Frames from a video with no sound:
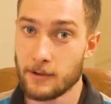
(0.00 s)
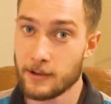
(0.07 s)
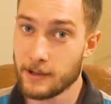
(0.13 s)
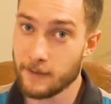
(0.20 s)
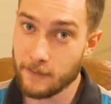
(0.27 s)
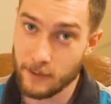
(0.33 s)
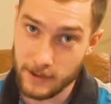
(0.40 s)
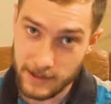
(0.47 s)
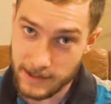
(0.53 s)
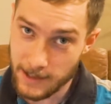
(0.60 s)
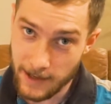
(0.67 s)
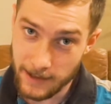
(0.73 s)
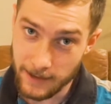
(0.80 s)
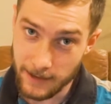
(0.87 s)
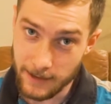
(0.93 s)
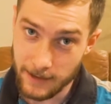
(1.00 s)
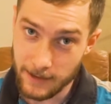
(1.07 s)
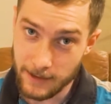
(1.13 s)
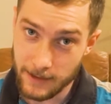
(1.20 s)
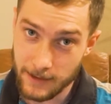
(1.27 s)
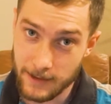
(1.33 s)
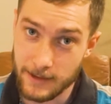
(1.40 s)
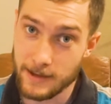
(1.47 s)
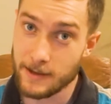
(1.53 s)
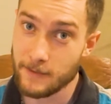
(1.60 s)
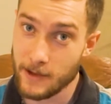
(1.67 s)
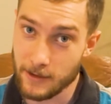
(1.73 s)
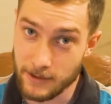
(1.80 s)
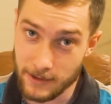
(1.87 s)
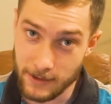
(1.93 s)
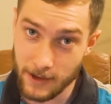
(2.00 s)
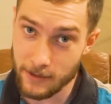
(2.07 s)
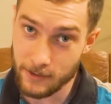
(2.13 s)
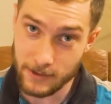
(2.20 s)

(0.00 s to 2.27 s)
only for a second, because I found another